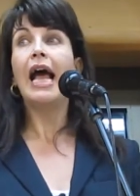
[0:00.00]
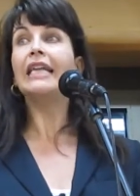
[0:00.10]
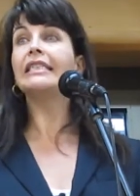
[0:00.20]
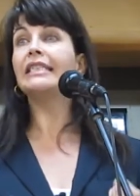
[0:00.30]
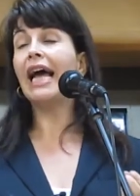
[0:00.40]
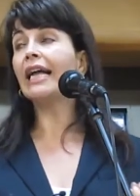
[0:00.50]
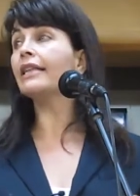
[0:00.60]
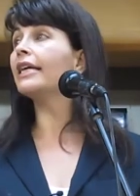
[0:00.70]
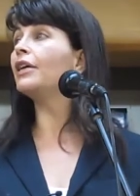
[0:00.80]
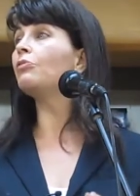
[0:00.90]
And
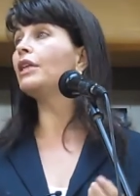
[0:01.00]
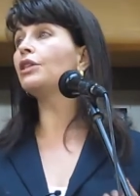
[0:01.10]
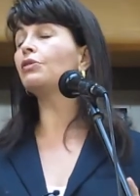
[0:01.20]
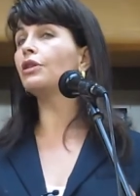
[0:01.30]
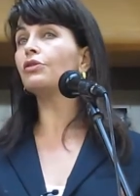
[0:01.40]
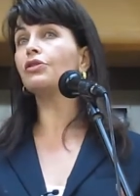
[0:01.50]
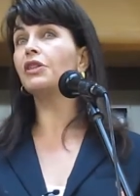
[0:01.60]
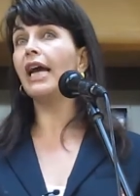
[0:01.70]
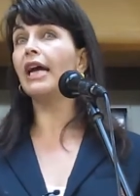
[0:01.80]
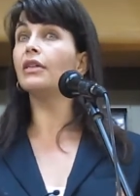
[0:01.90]
sadly, and we need to
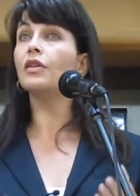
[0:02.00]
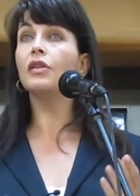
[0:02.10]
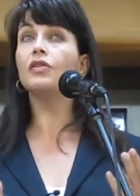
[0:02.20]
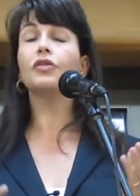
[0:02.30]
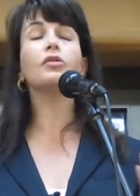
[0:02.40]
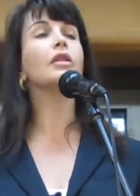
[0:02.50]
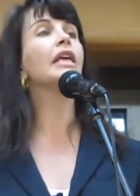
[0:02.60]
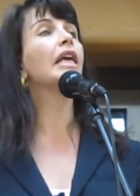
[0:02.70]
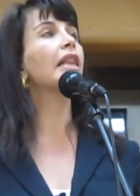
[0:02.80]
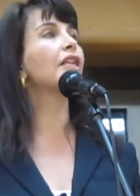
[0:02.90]
understand,
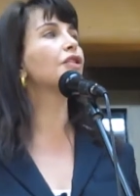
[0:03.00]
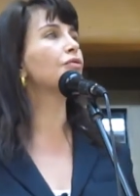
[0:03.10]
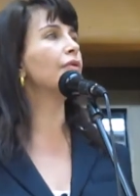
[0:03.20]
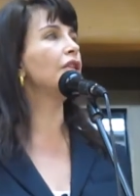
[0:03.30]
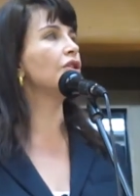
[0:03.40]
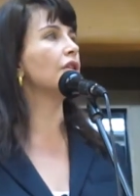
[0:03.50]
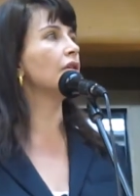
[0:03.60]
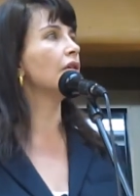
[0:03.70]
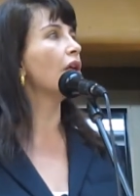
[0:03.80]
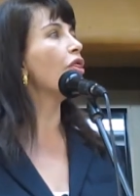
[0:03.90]
certainly in this region,